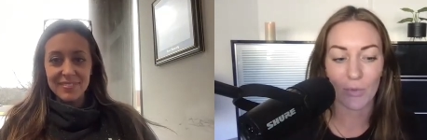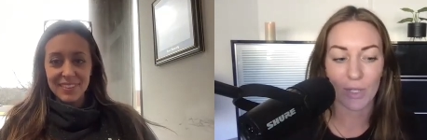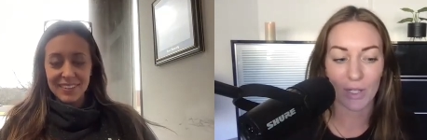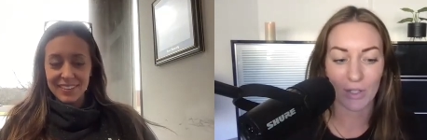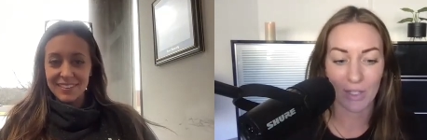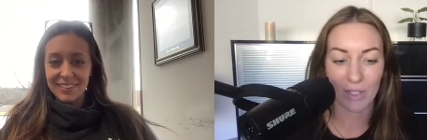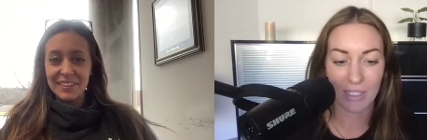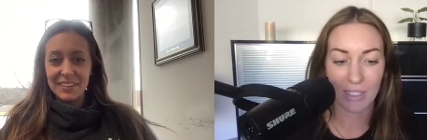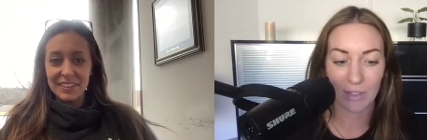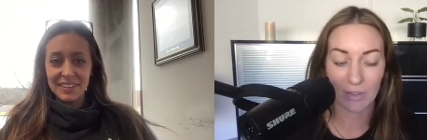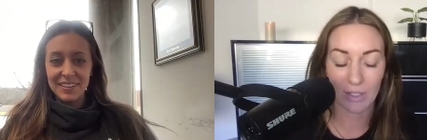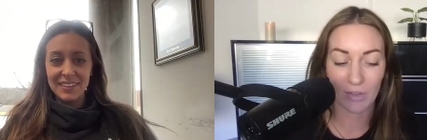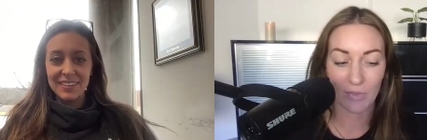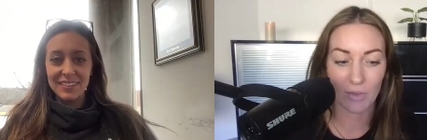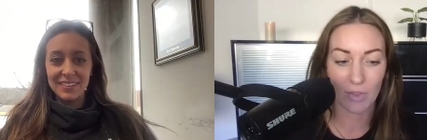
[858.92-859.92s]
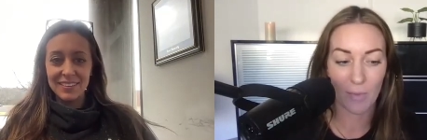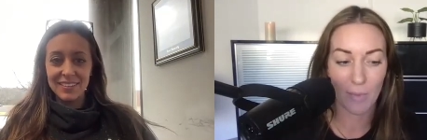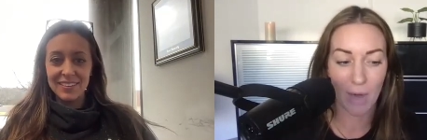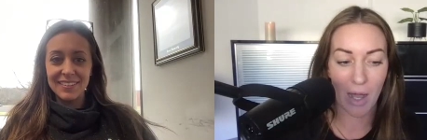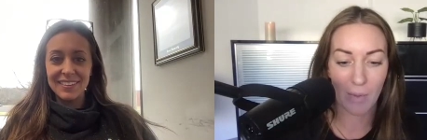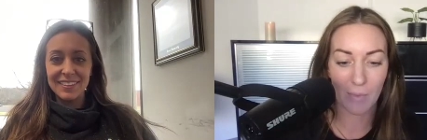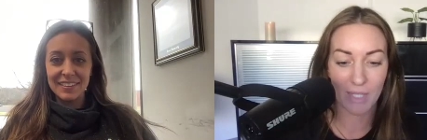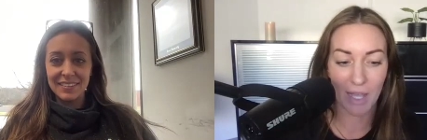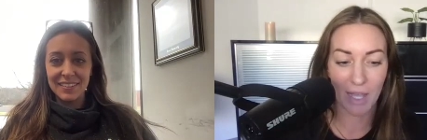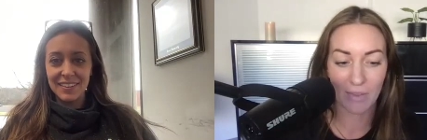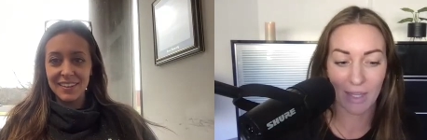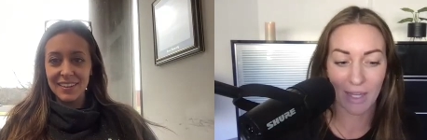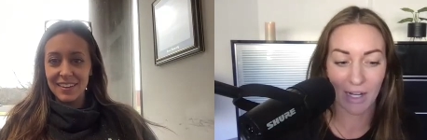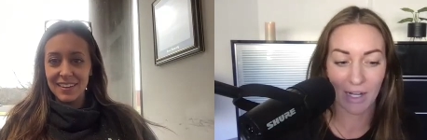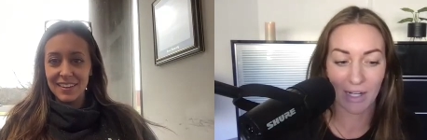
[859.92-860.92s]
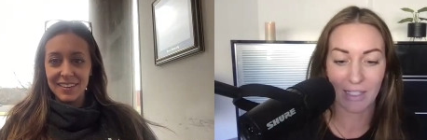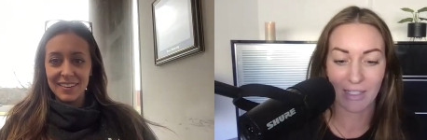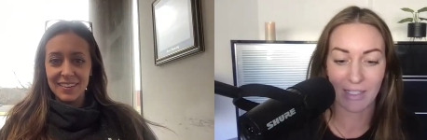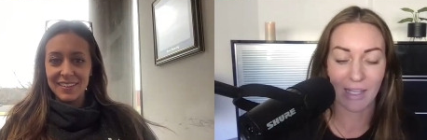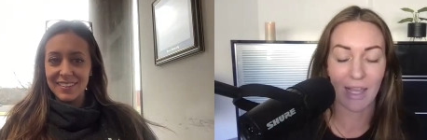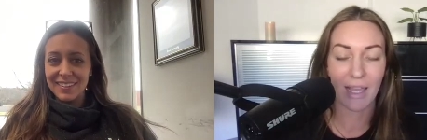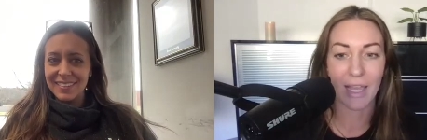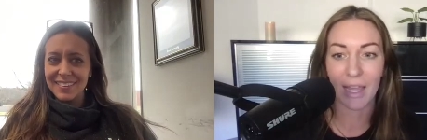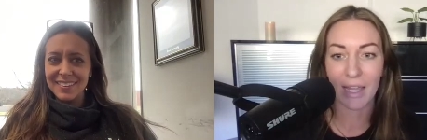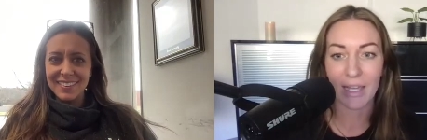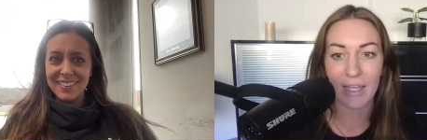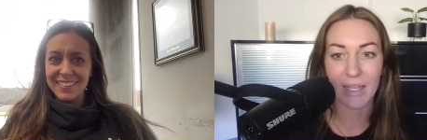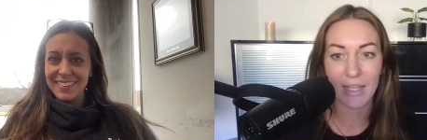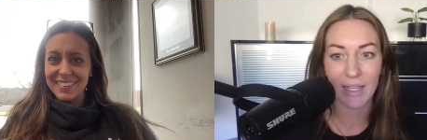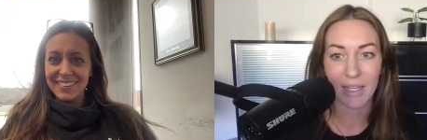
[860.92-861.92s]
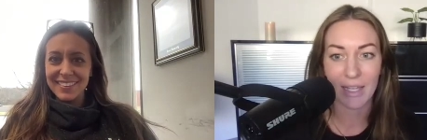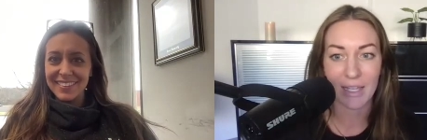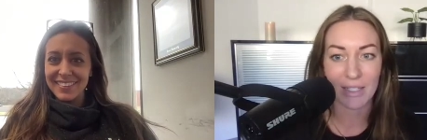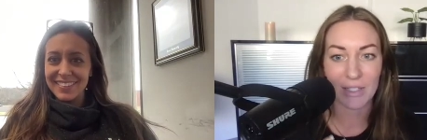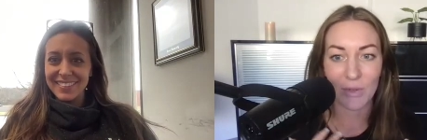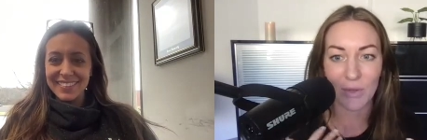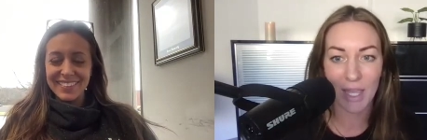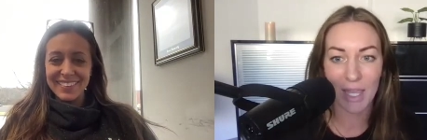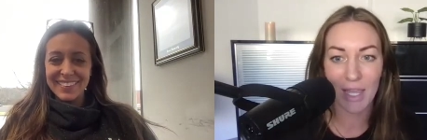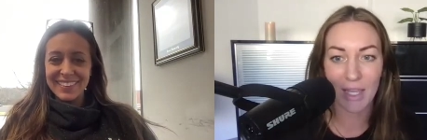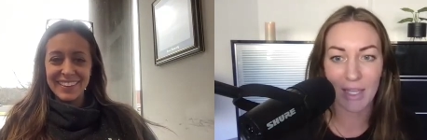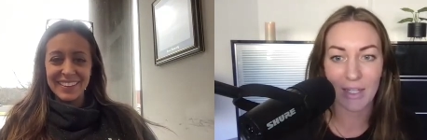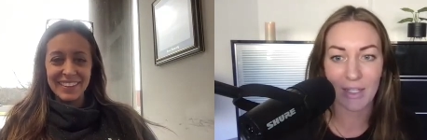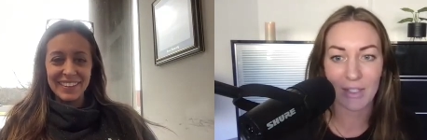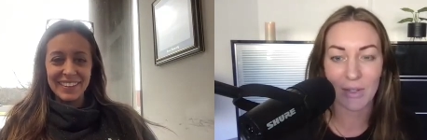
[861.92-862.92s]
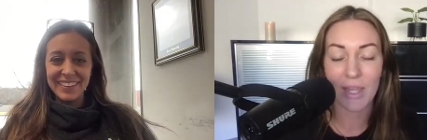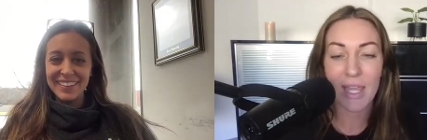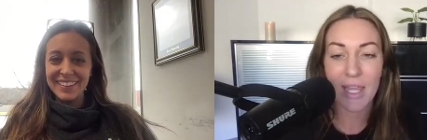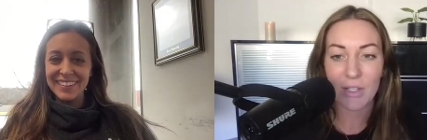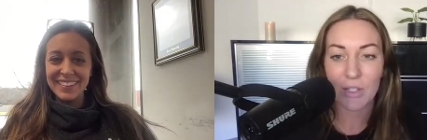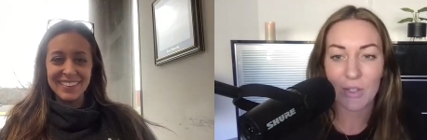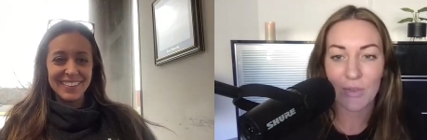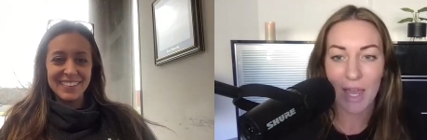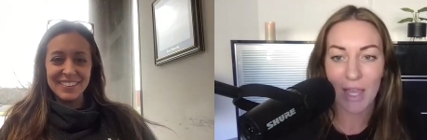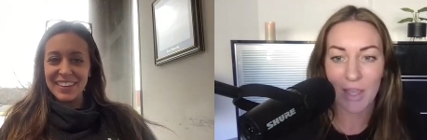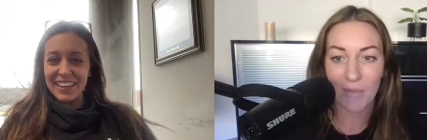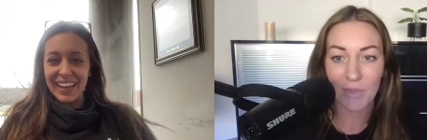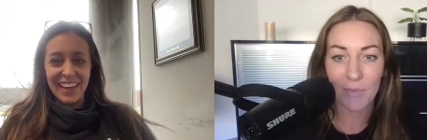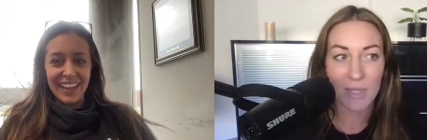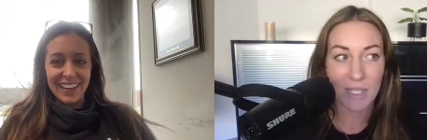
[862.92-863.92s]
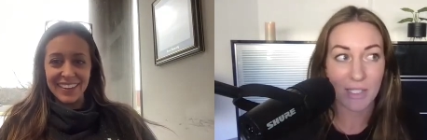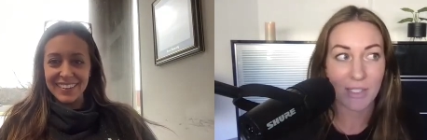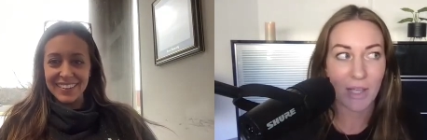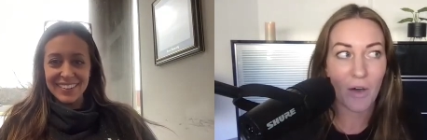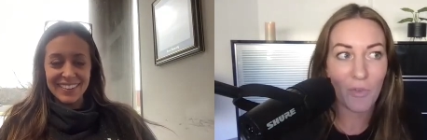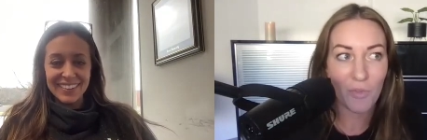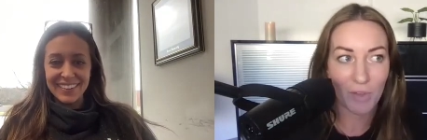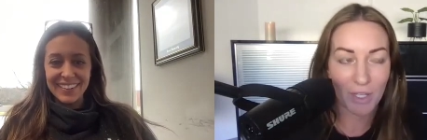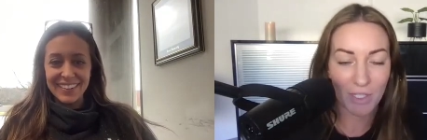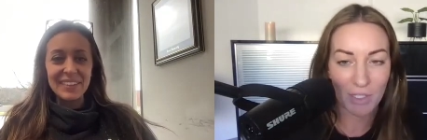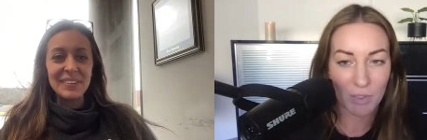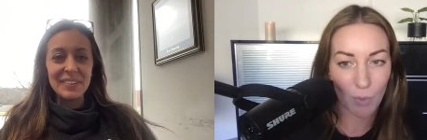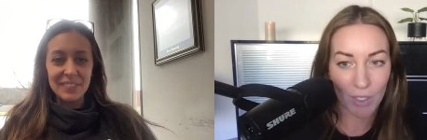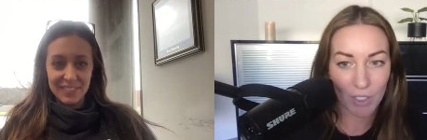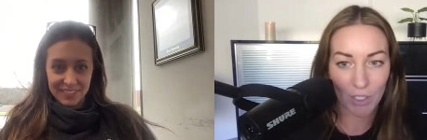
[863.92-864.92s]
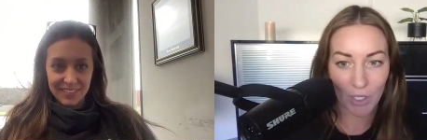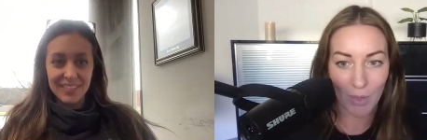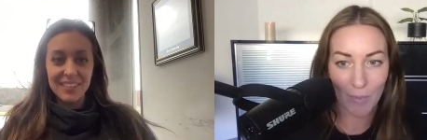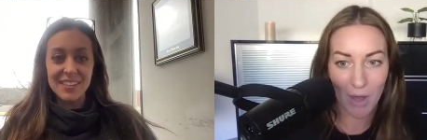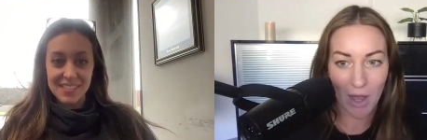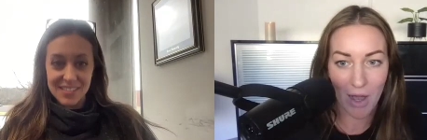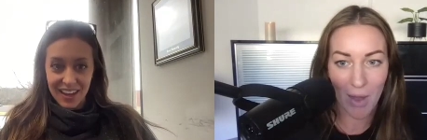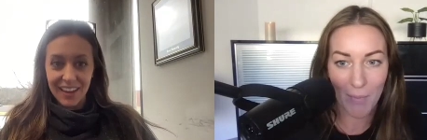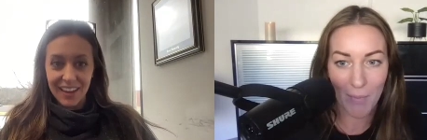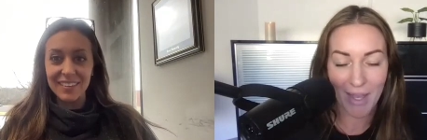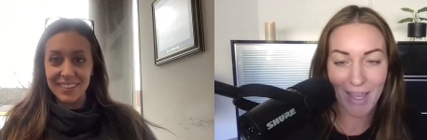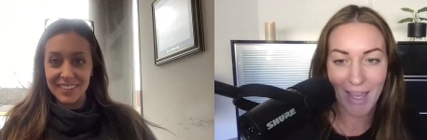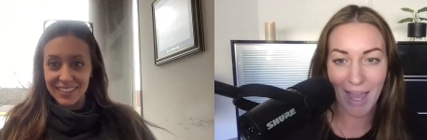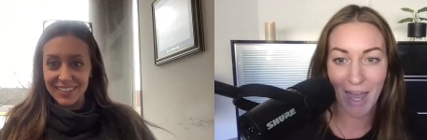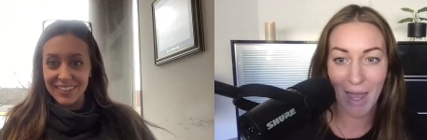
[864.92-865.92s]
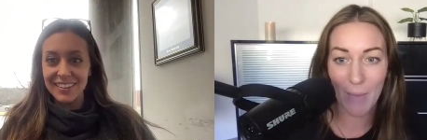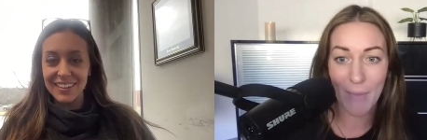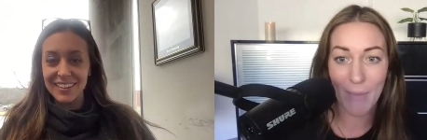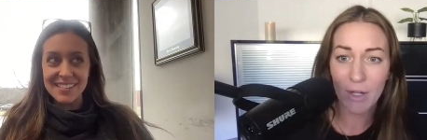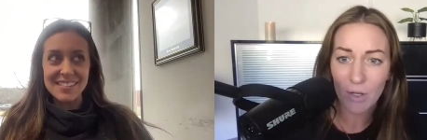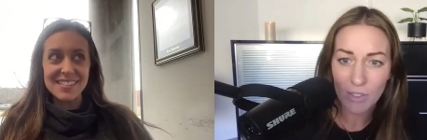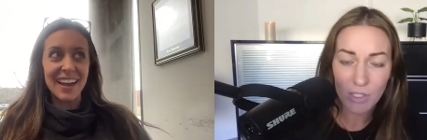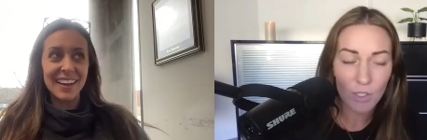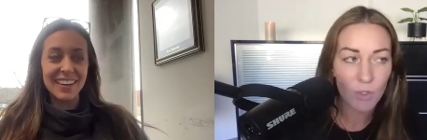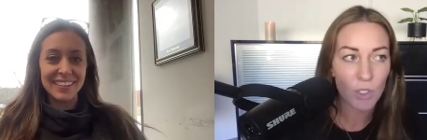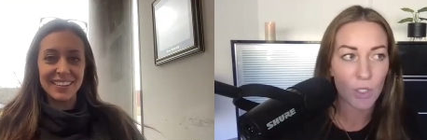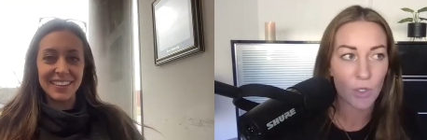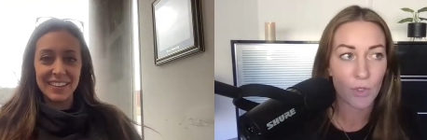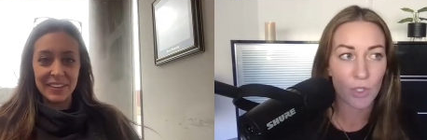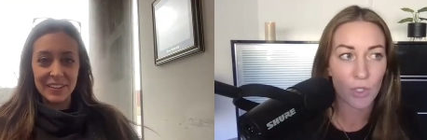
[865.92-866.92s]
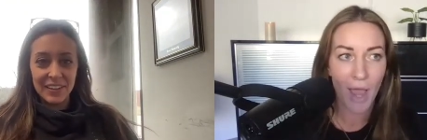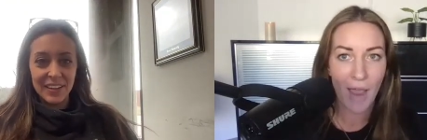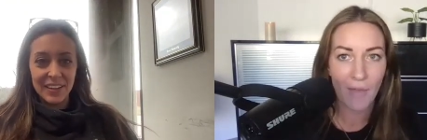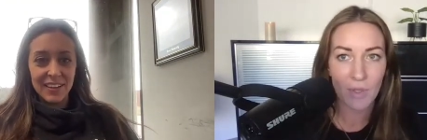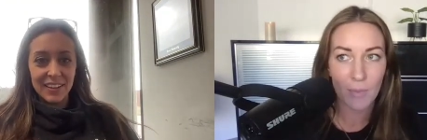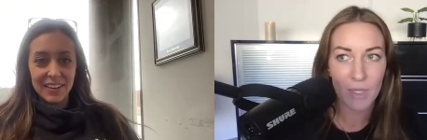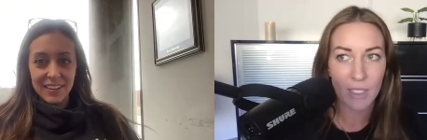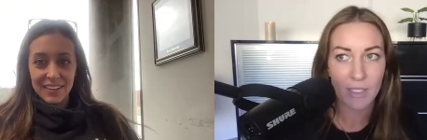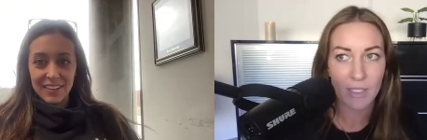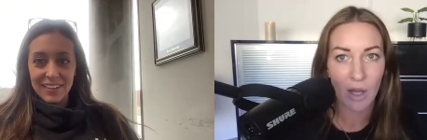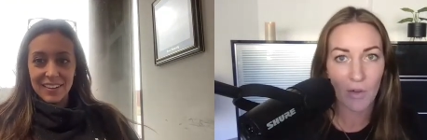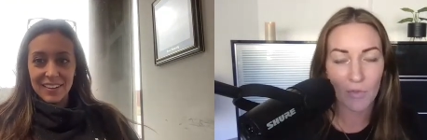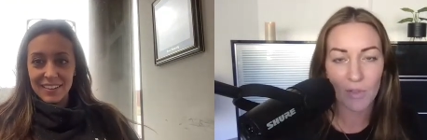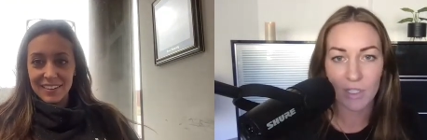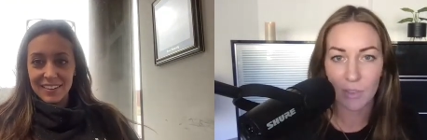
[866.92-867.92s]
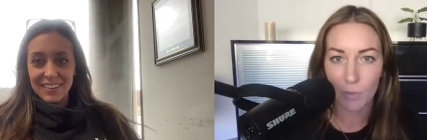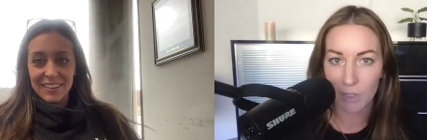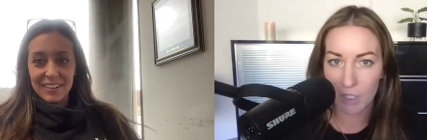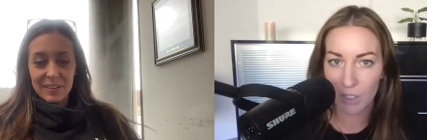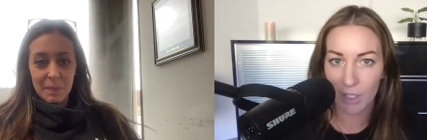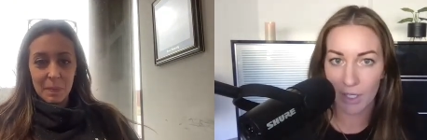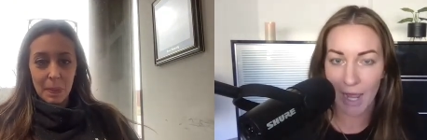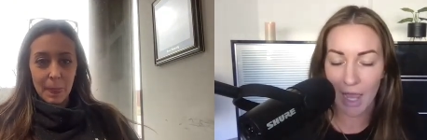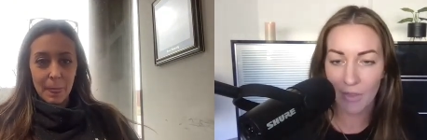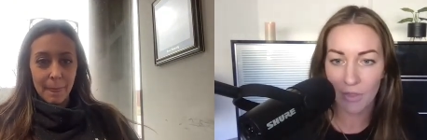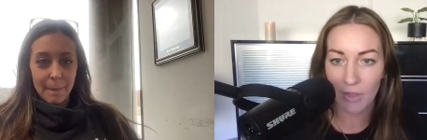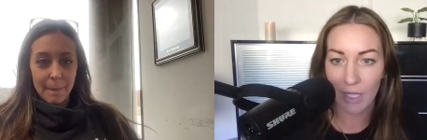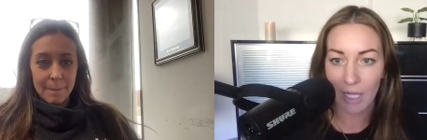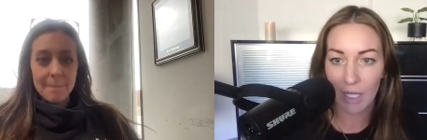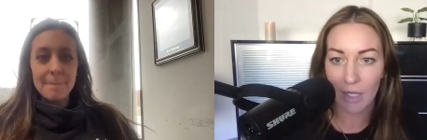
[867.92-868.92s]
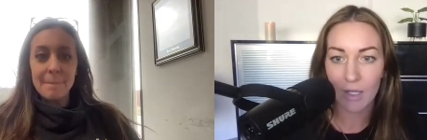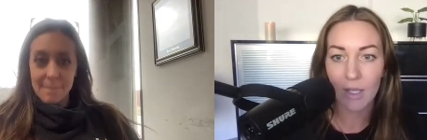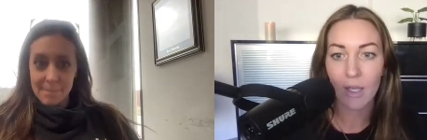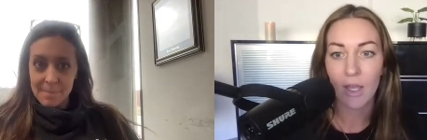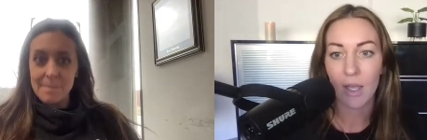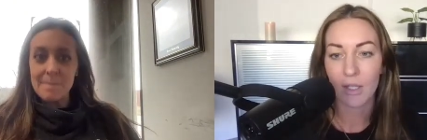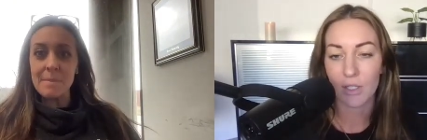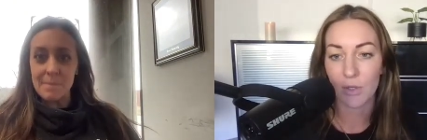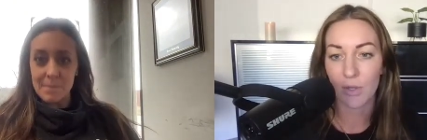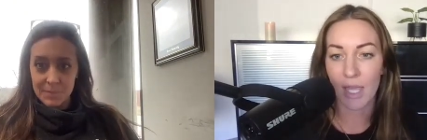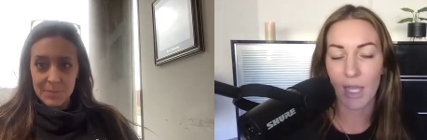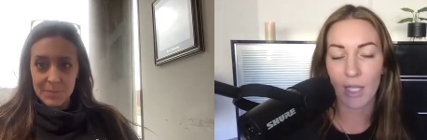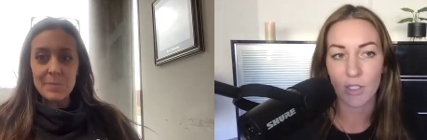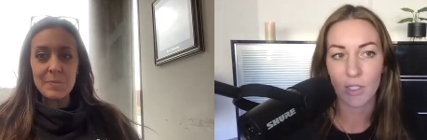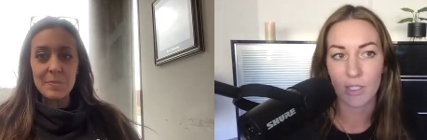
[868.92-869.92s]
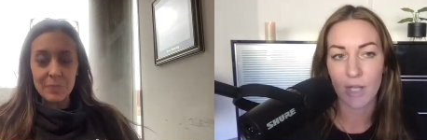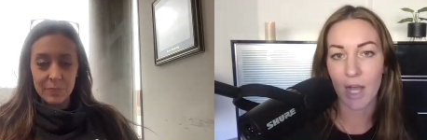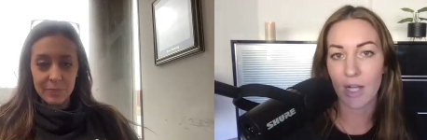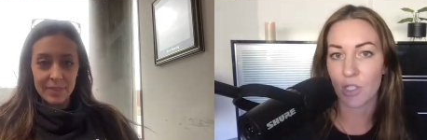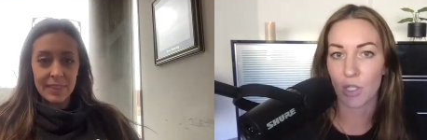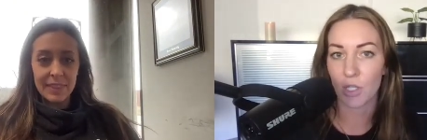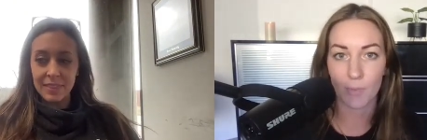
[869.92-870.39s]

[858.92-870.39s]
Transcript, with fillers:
Speaker 1: realistically for the moms out there, it's like eh, you can't you can't do that you have to be selfless when you're a mom exactly. um and also you you have to be selfless when you're an athlete you can't just not show